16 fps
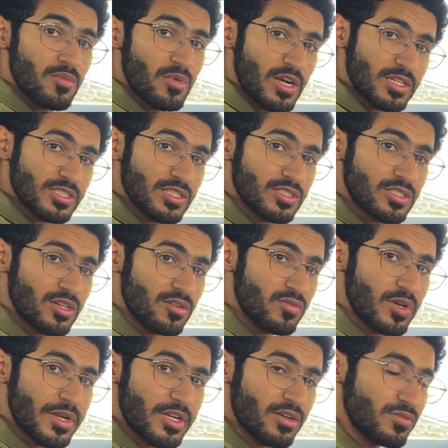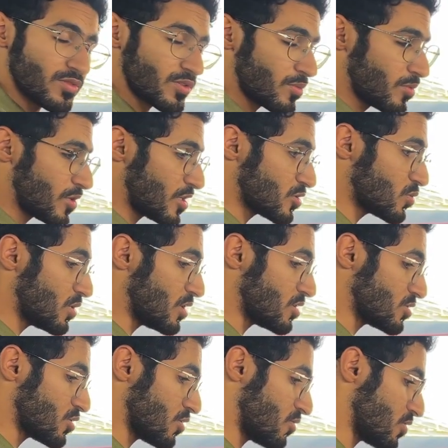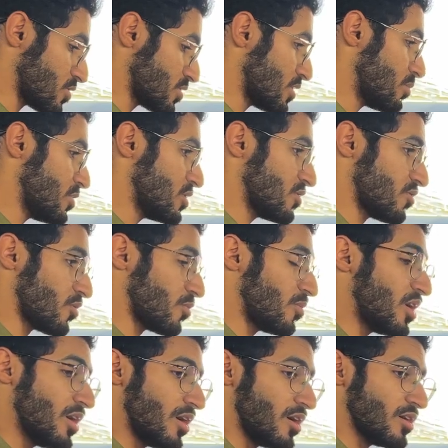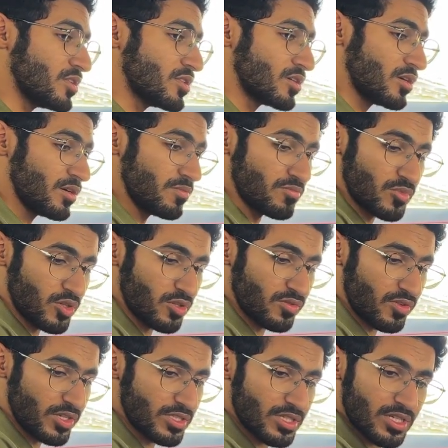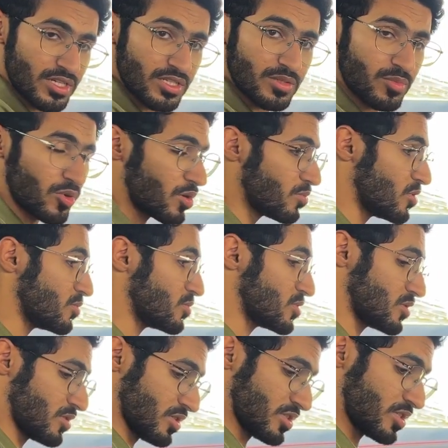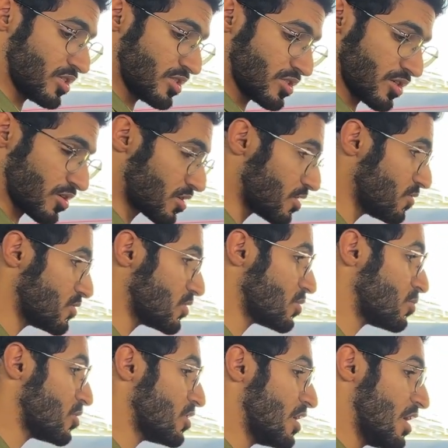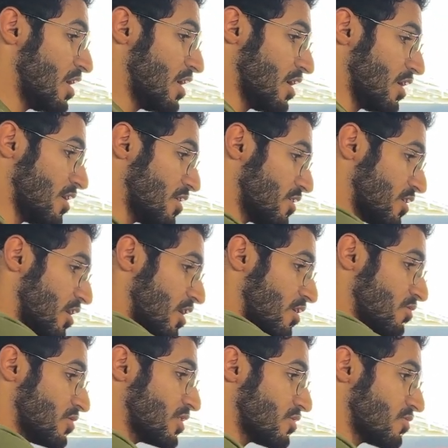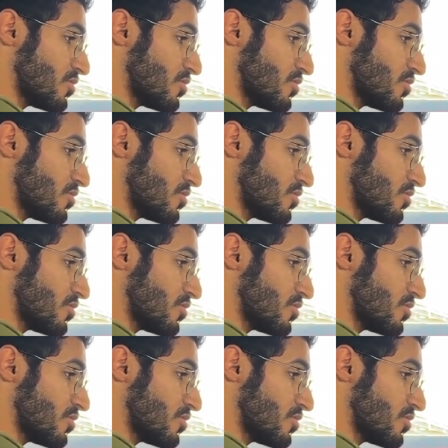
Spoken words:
The back seats are very comfortable as well, so for somebody from my height, I'm not facing any problems. The seats are comfortable and I have